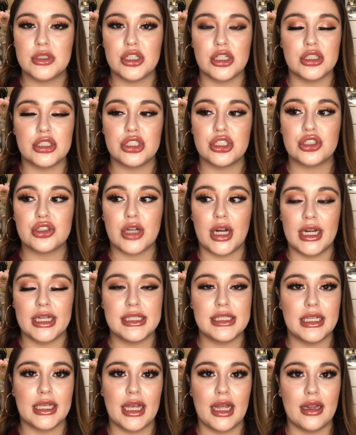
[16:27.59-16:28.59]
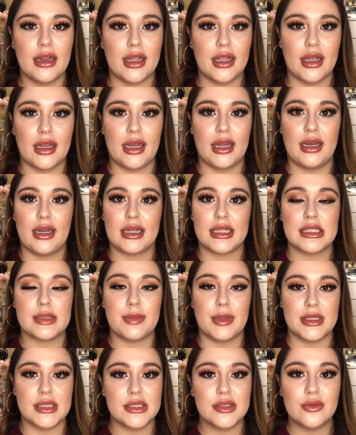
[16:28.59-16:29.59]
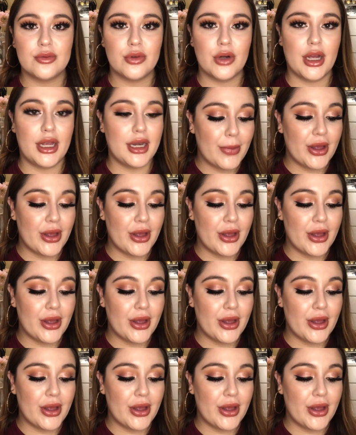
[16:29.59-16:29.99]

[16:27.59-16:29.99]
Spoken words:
just trying to get like an inexpensive one.